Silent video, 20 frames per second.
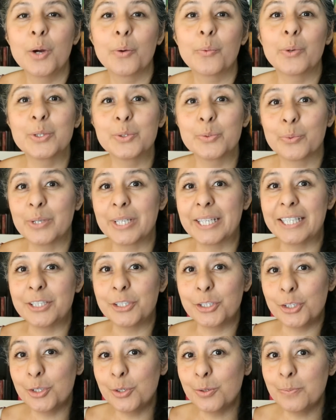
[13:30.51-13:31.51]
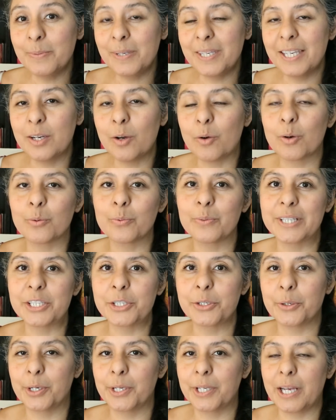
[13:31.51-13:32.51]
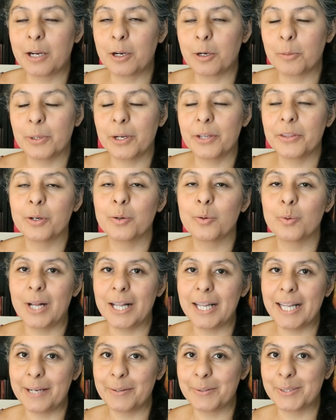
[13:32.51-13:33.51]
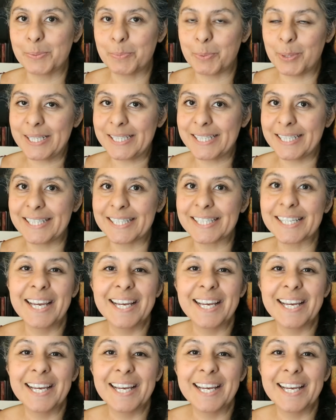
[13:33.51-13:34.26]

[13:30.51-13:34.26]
was read to me or read to her younger brother while I was present,